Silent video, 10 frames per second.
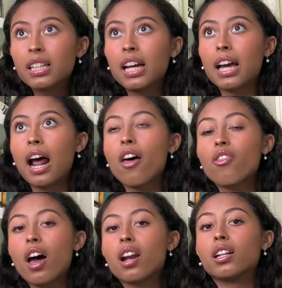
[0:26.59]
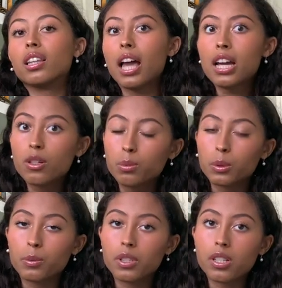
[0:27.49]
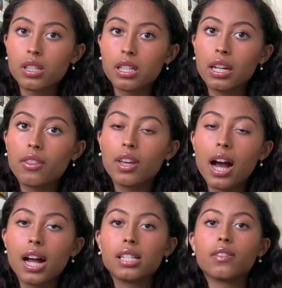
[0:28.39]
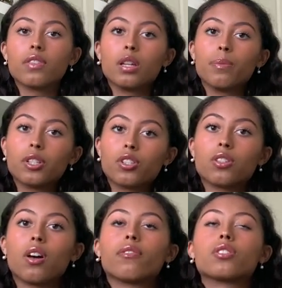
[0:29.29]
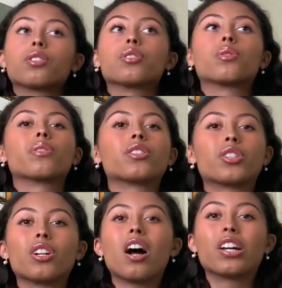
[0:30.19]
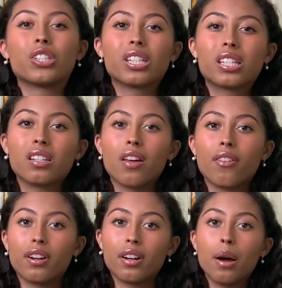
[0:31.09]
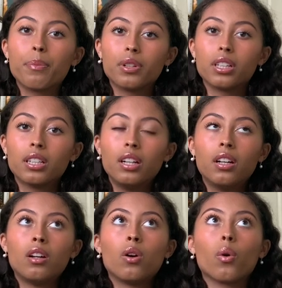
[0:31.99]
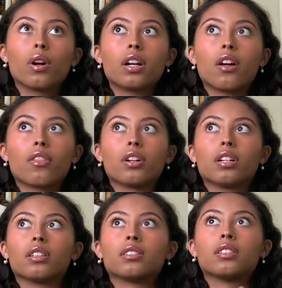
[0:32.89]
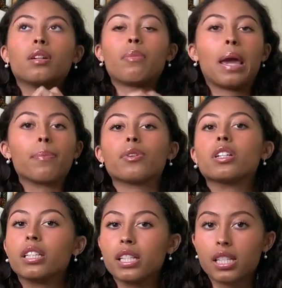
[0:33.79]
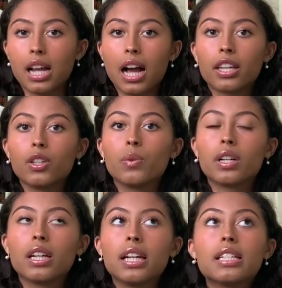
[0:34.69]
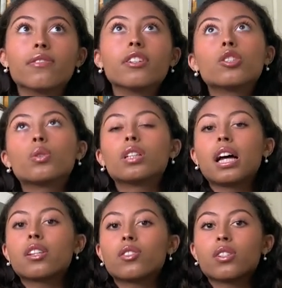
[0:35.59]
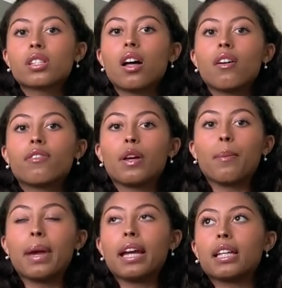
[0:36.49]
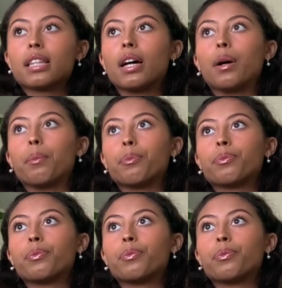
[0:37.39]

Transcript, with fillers: and at that, a likable person in the eyes of the admissions officer, so that you're not just another number or another paper in the stack. You want to individualize yourself and make them,